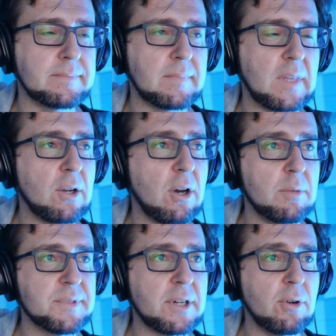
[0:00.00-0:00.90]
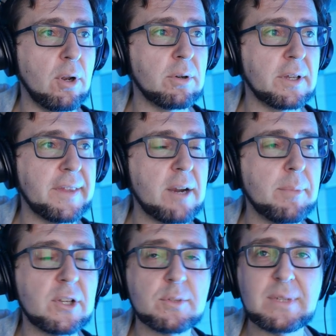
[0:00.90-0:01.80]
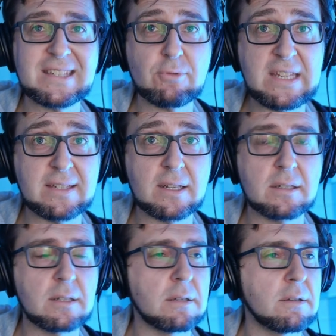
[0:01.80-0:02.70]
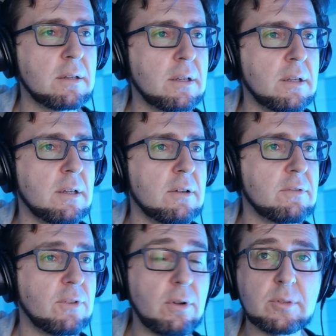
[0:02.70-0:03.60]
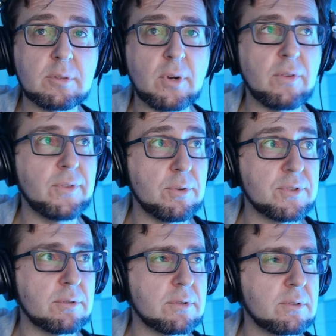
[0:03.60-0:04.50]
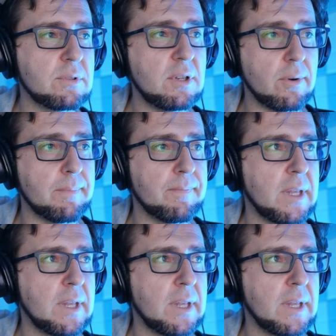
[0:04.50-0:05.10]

The columns are no longer there because we reset the volume of those notes to 0.